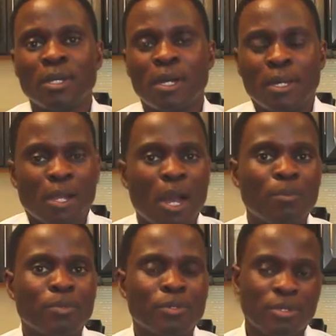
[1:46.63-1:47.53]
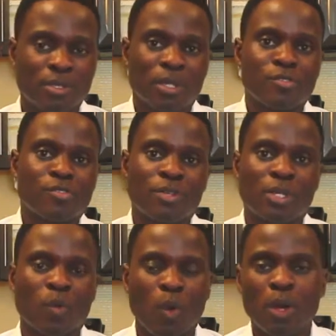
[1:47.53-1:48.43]
And I come to this
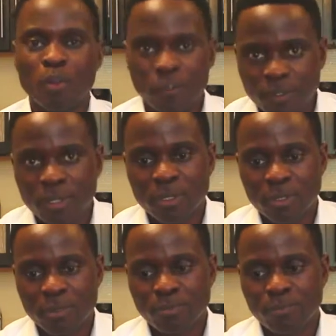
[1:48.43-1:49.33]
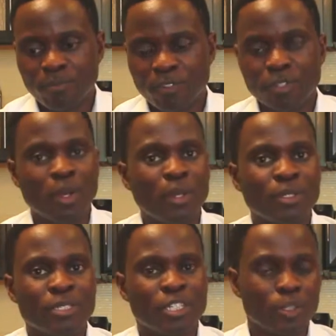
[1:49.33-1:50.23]
country quite often for
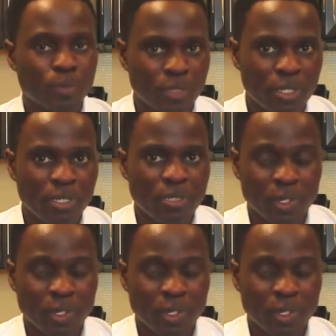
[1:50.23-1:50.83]
knowledge and expertise,